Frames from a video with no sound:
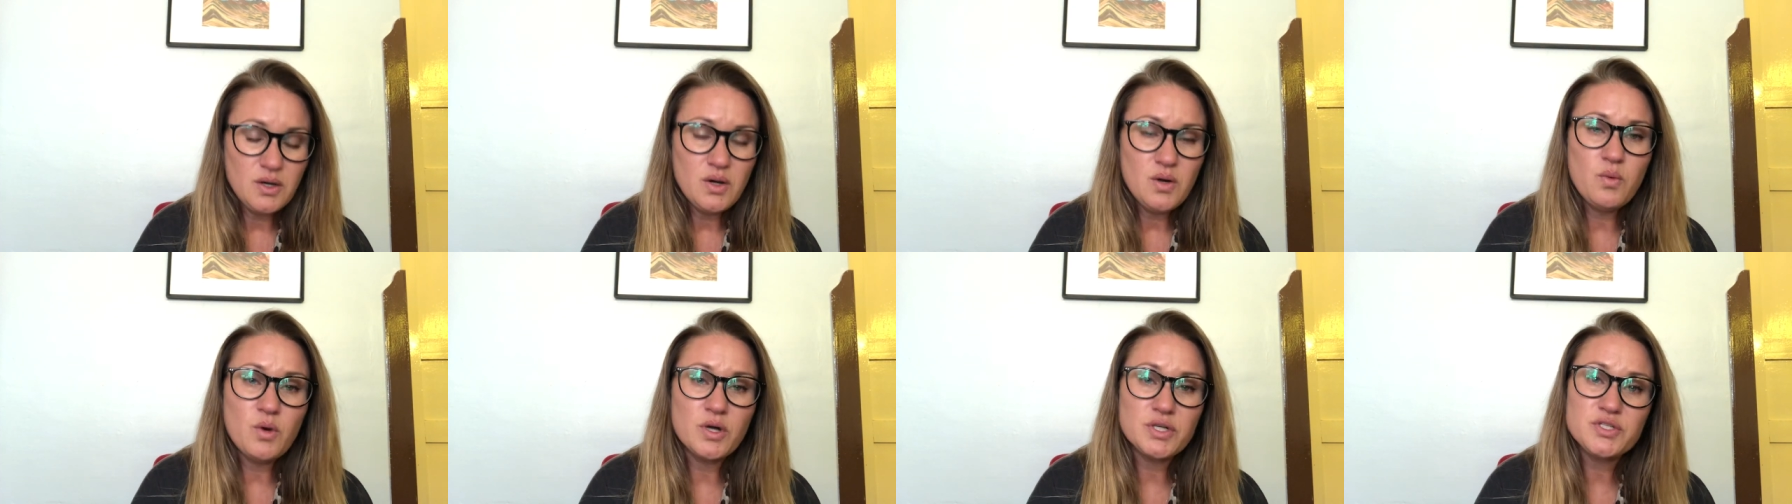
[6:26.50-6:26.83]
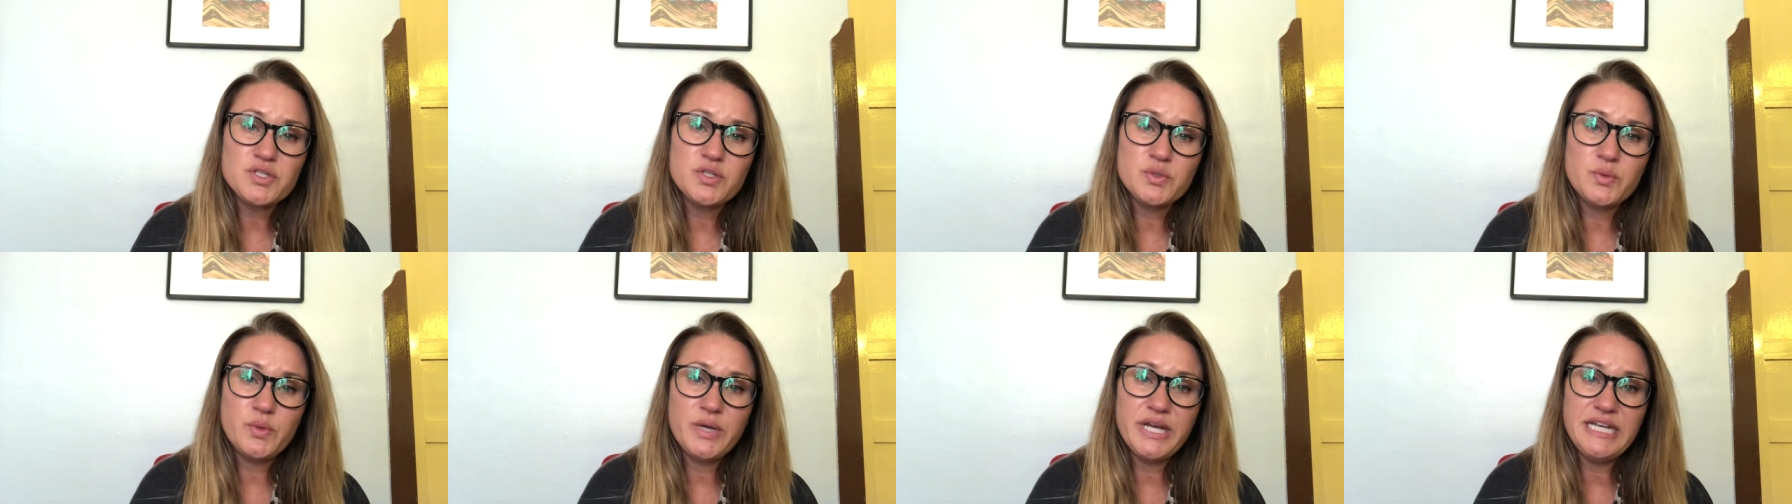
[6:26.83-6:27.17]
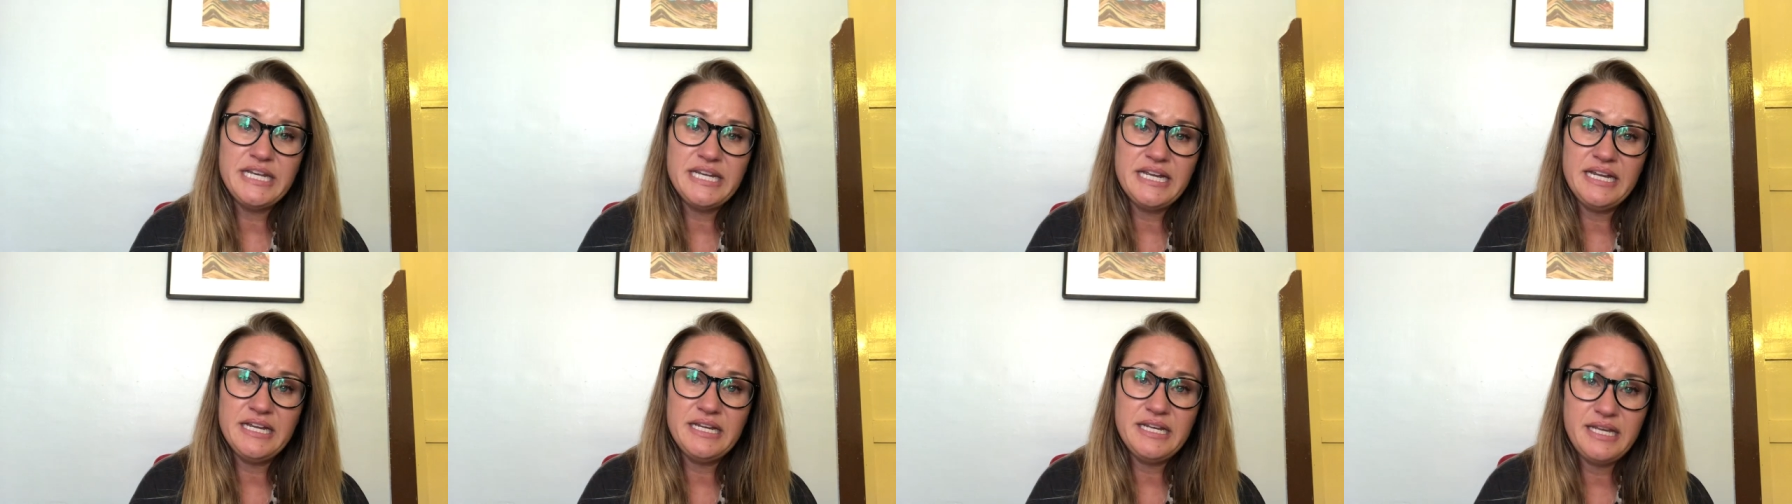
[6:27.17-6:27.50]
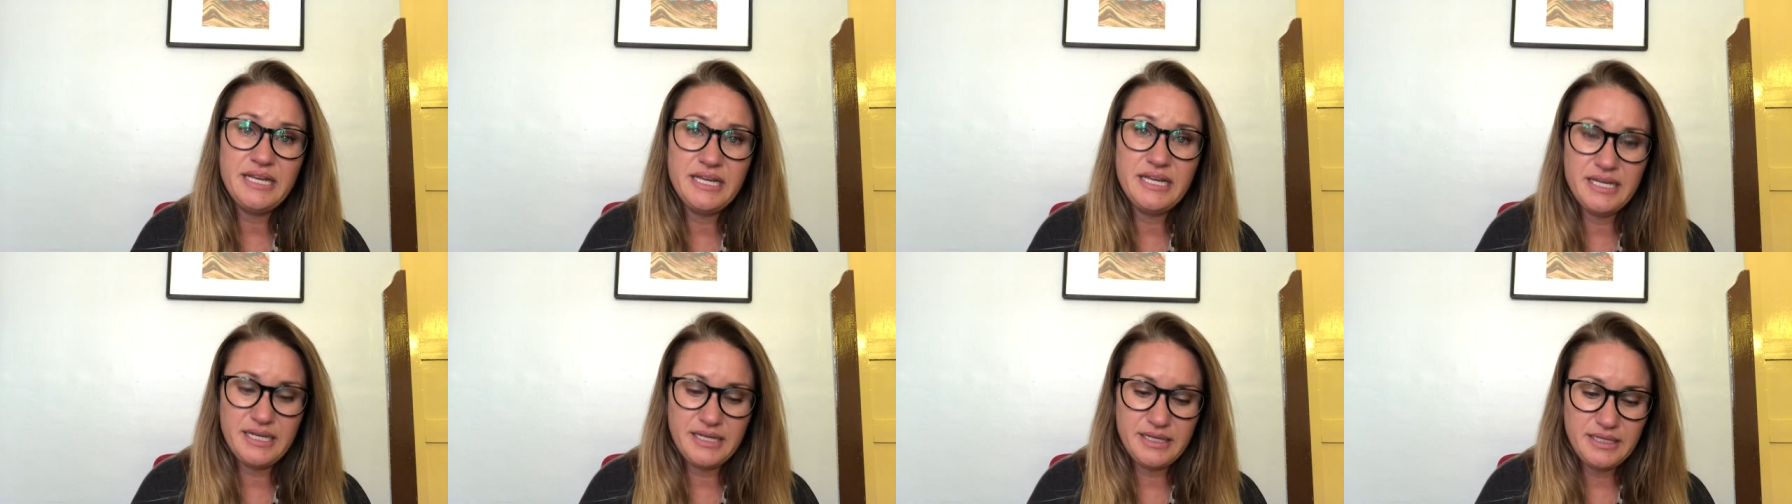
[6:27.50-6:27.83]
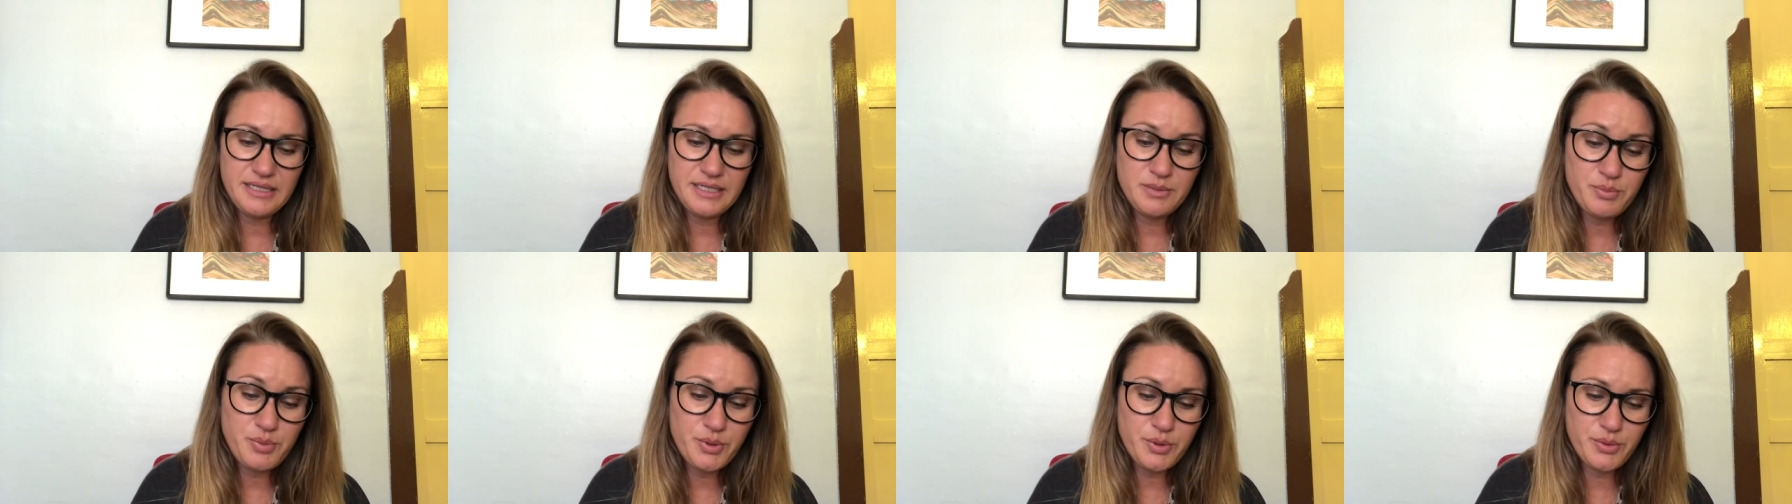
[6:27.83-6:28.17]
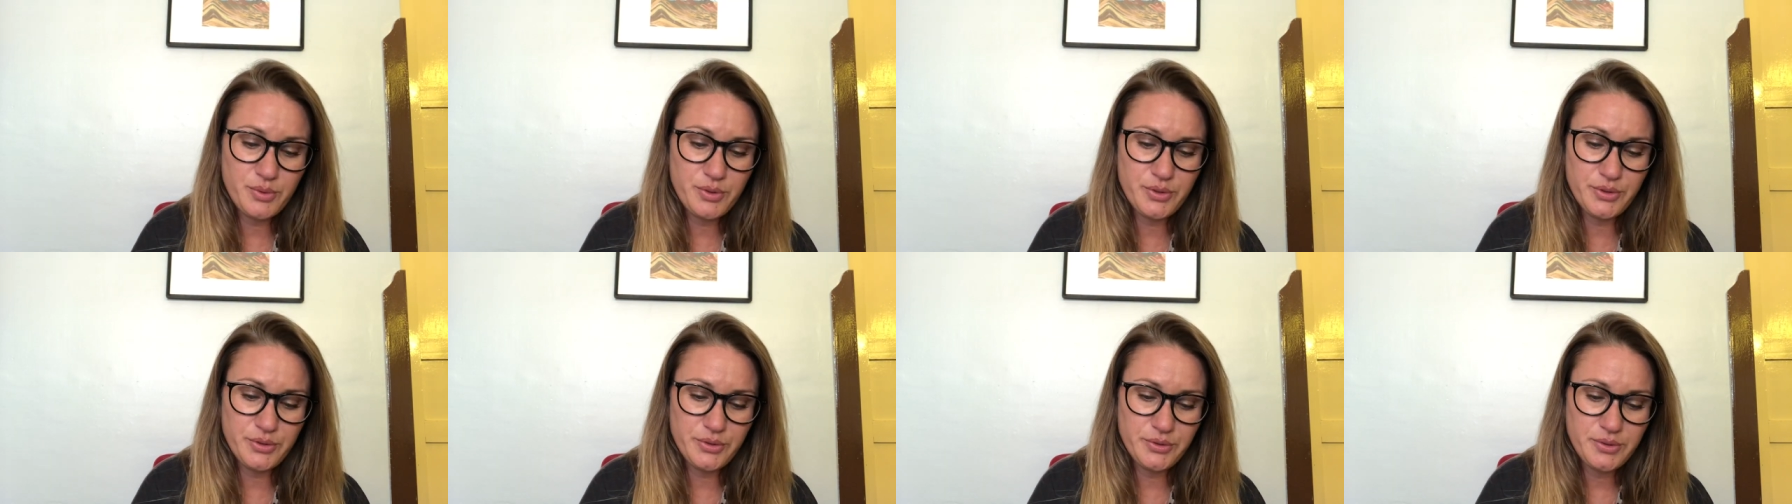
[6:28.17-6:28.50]
What do we need here in
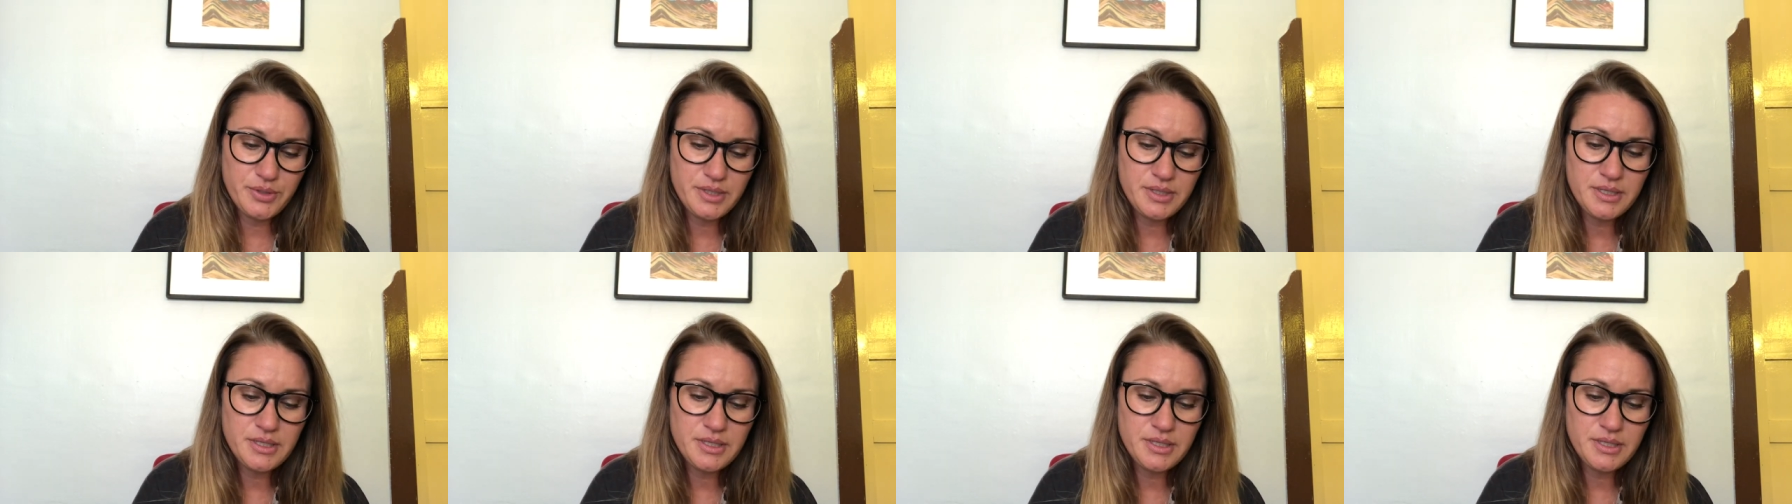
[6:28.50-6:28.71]
Peru?